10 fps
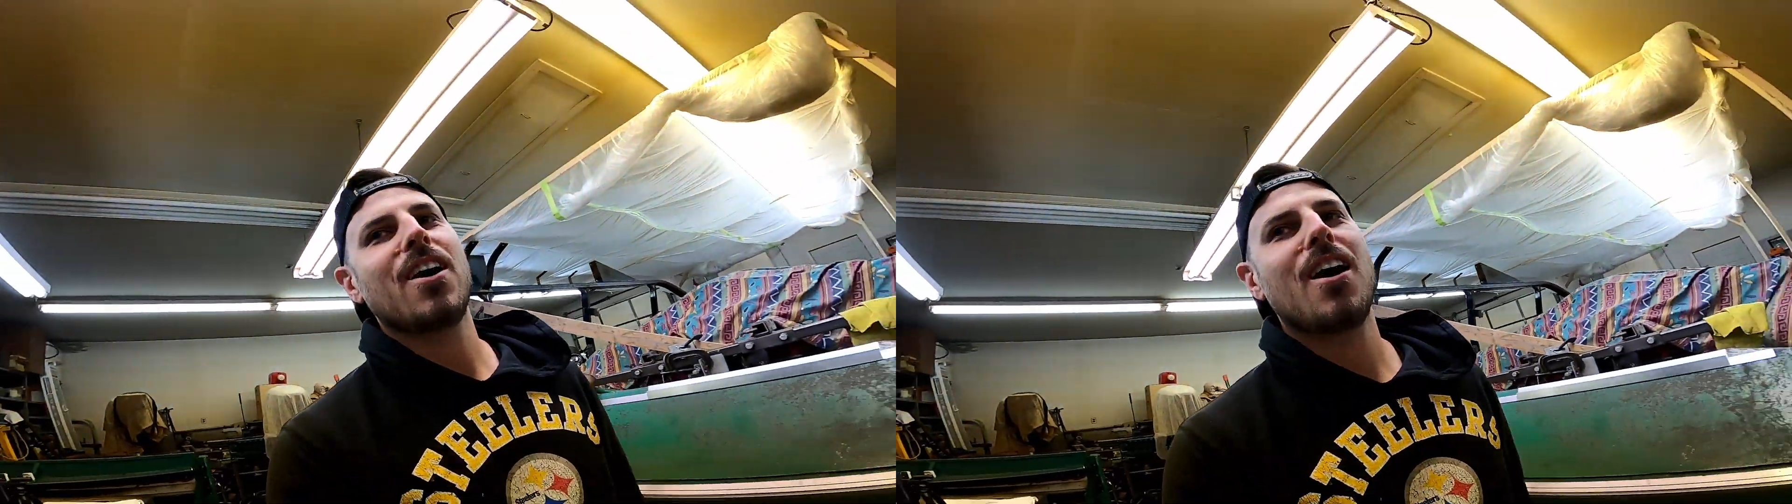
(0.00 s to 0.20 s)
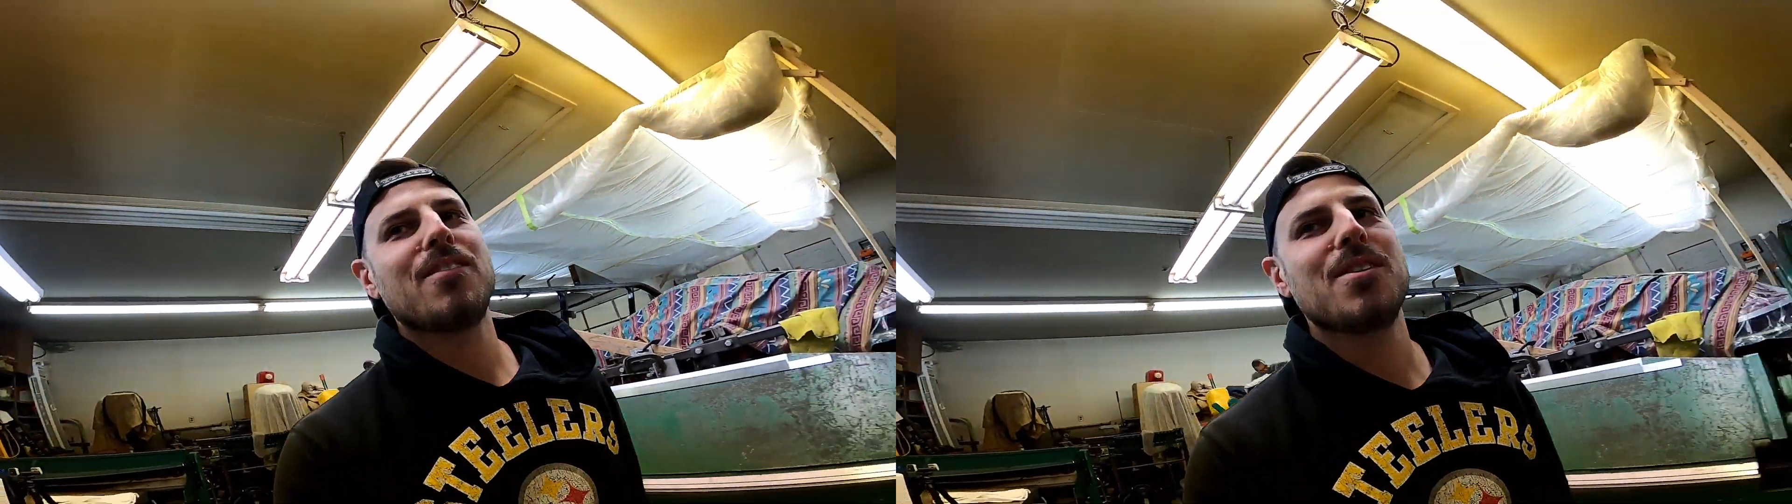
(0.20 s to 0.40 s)

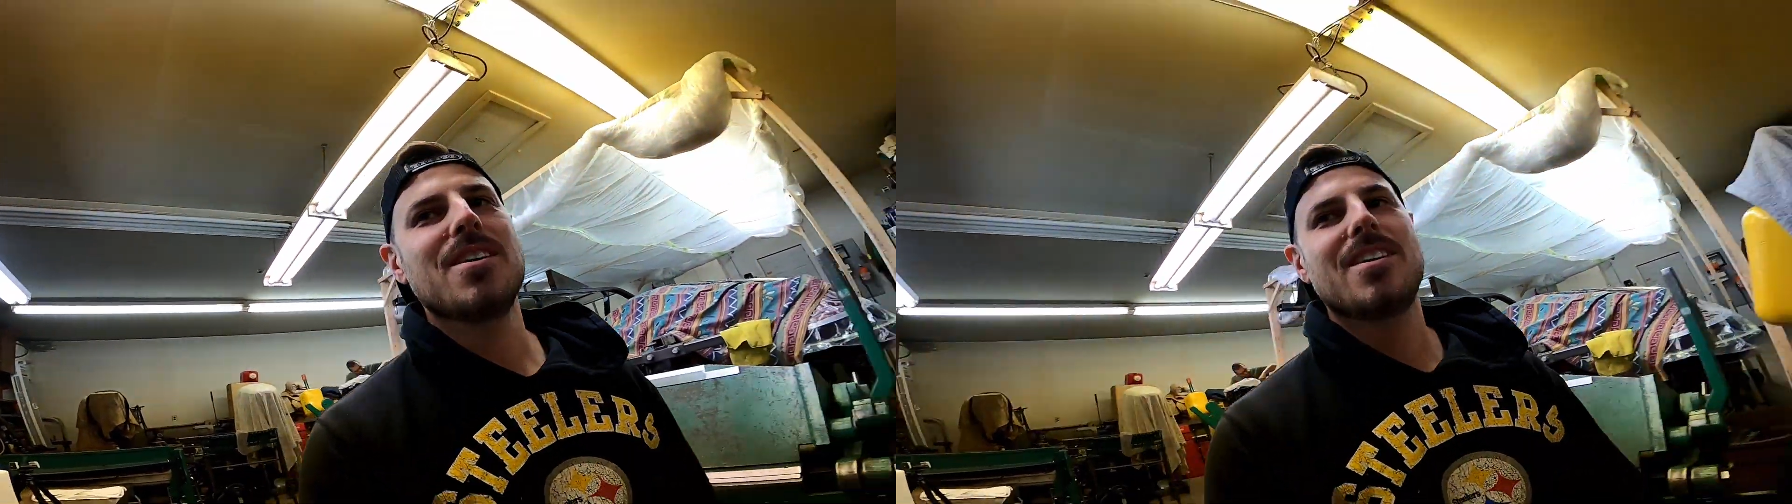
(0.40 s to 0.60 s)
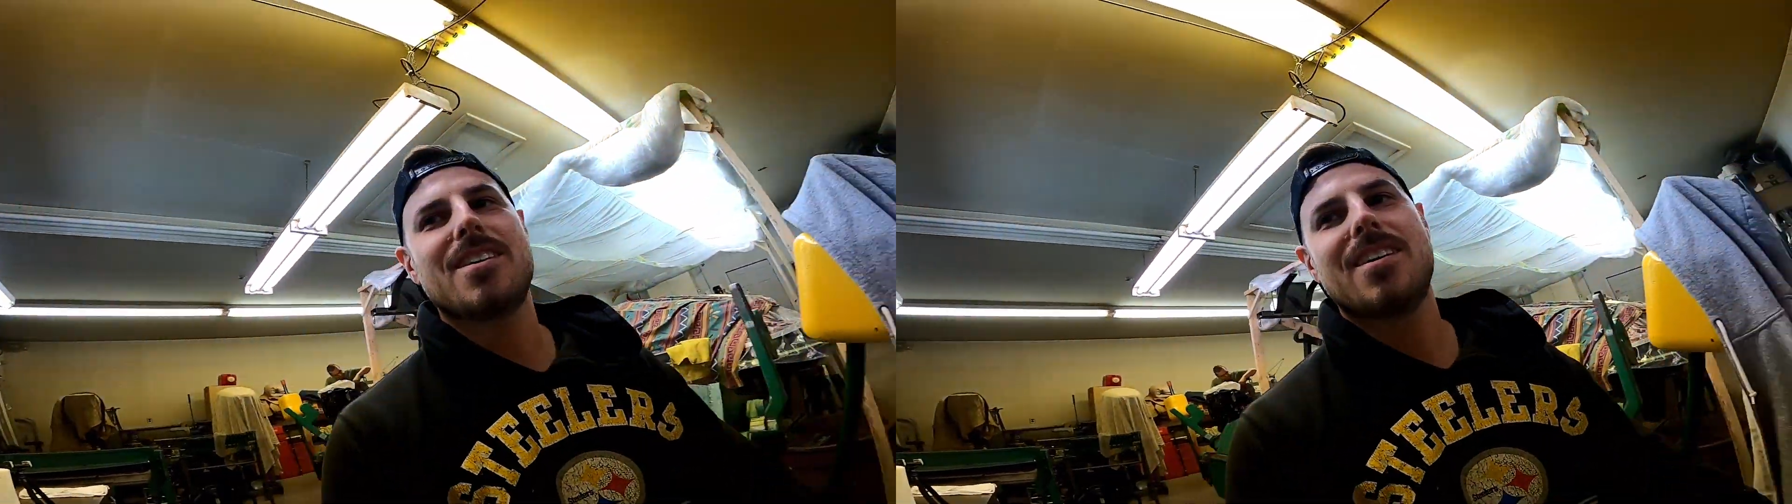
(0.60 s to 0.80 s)

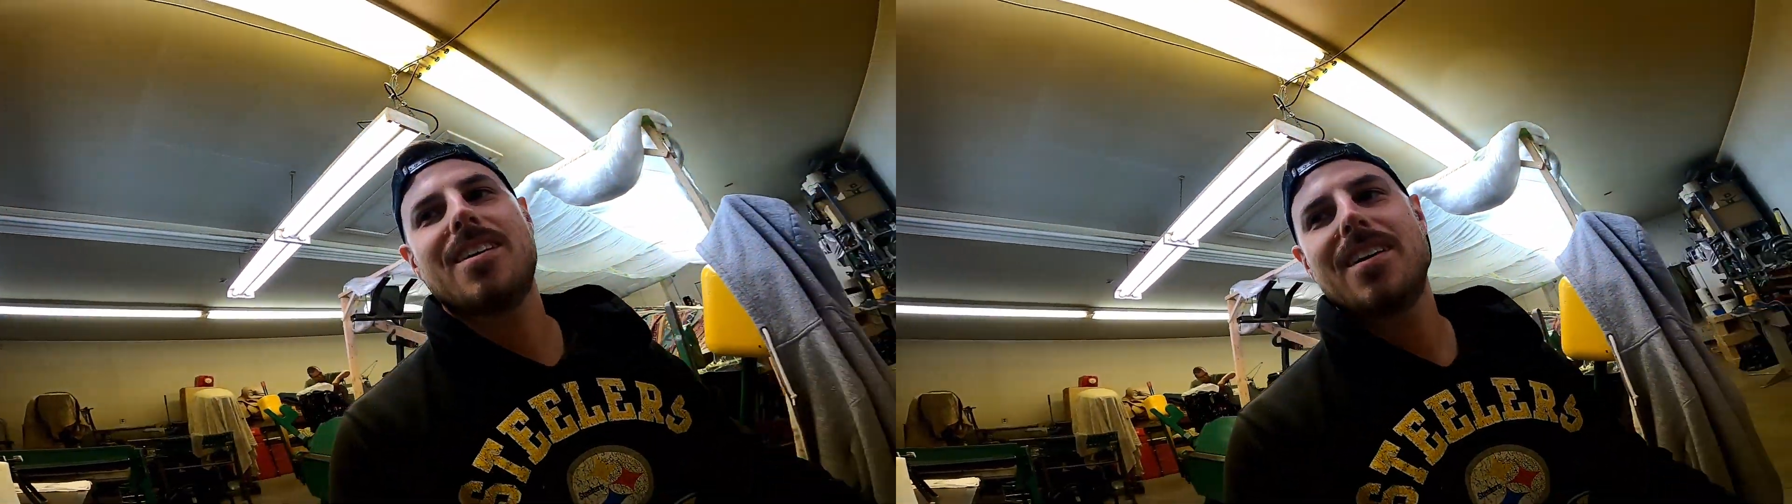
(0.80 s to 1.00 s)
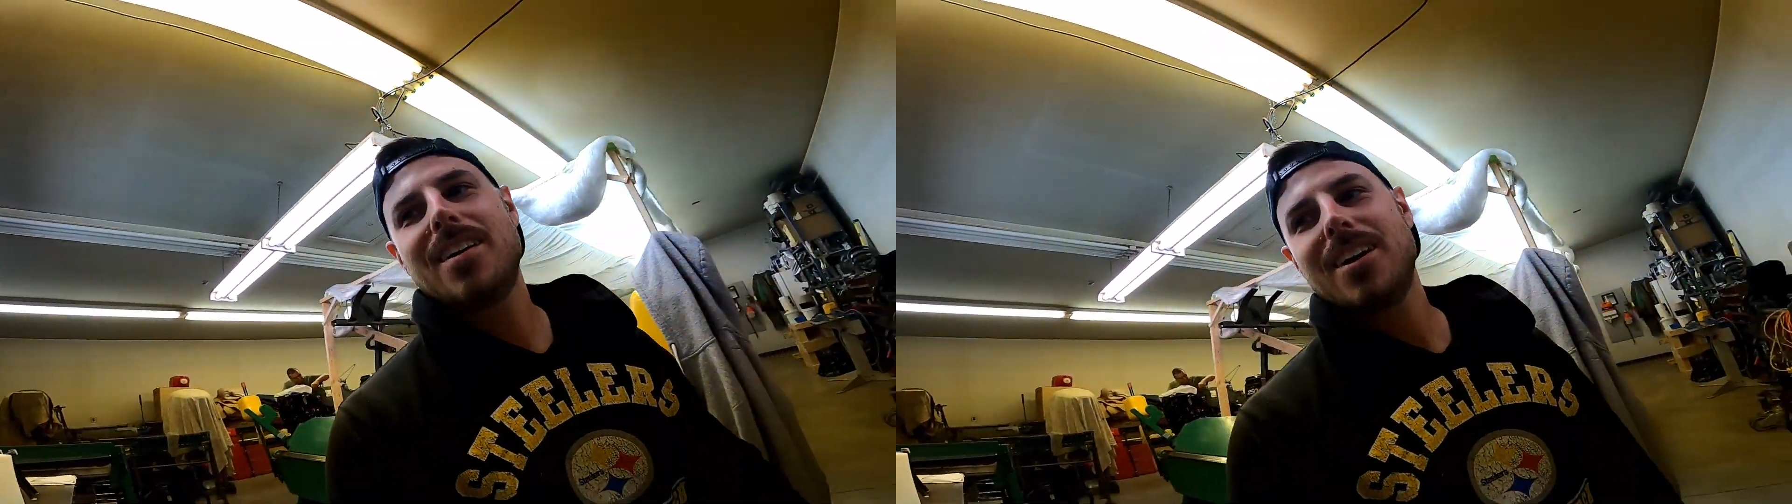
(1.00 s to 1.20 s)
coffee,
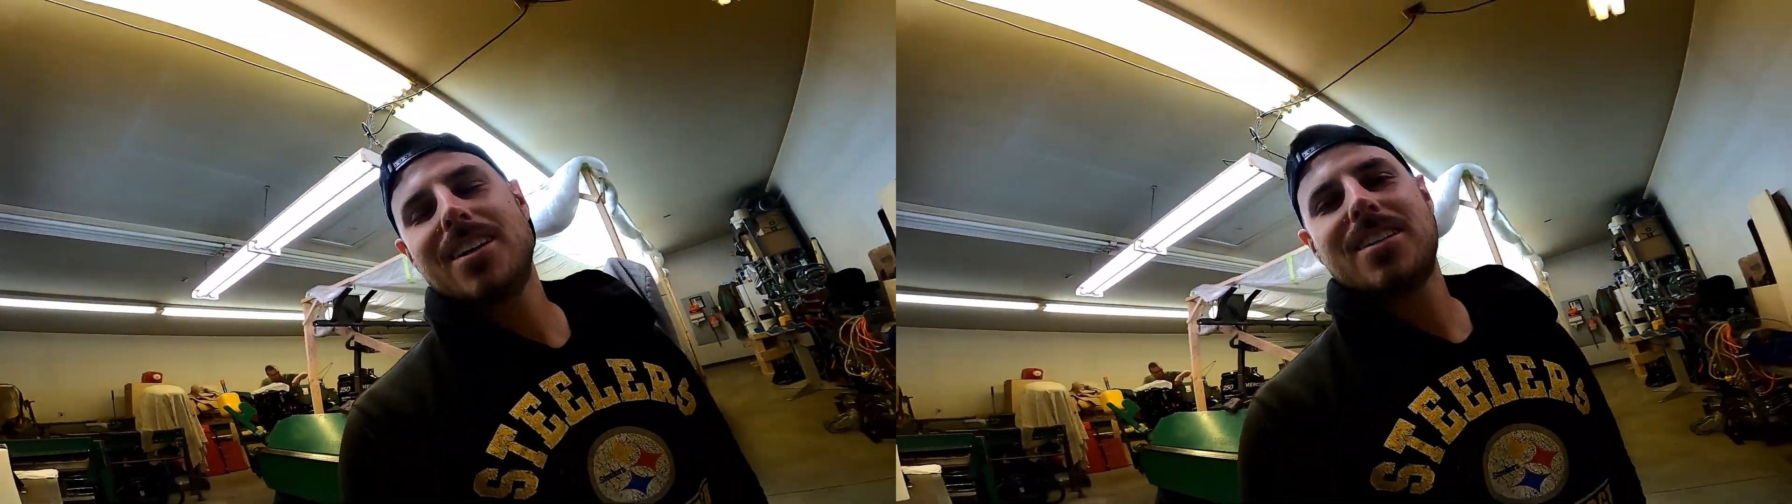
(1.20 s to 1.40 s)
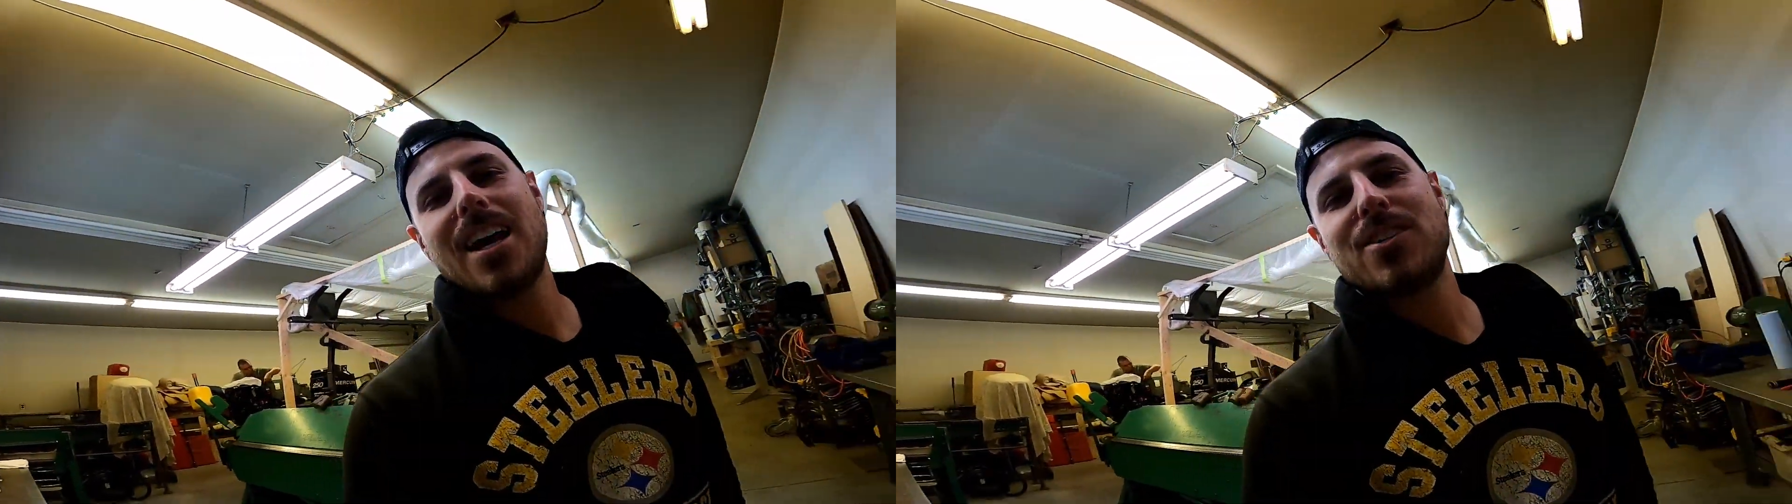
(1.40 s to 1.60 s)

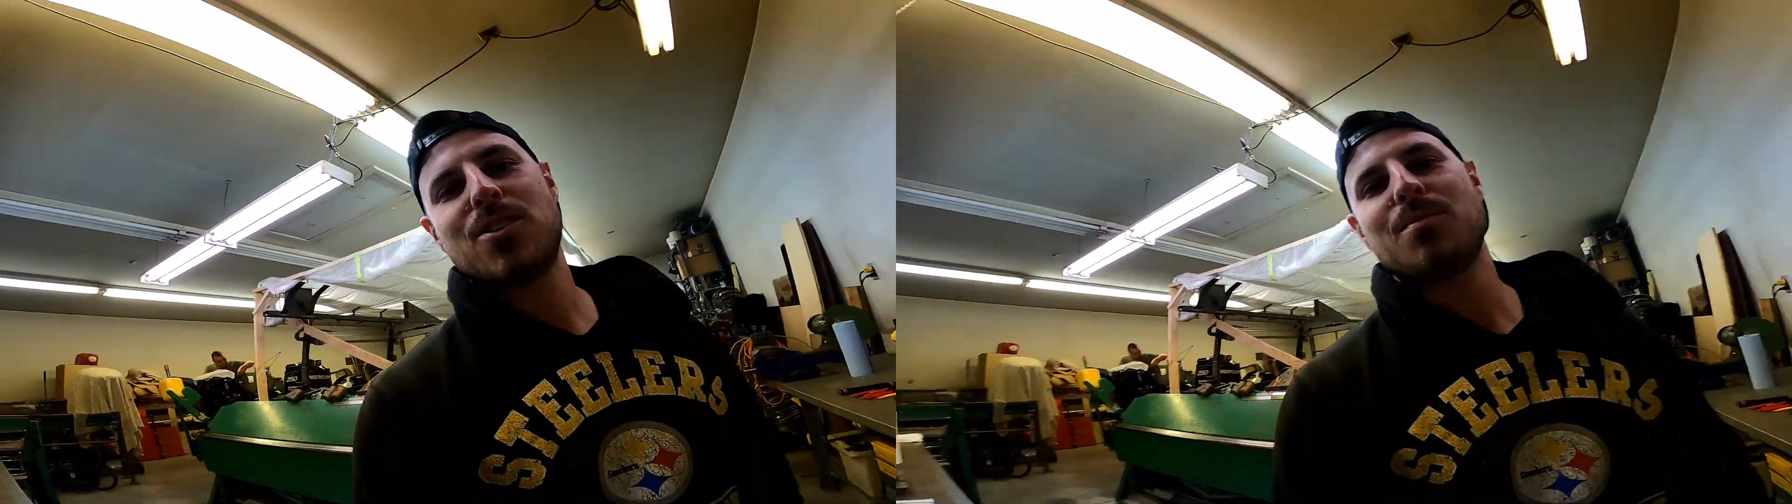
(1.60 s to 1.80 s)
dad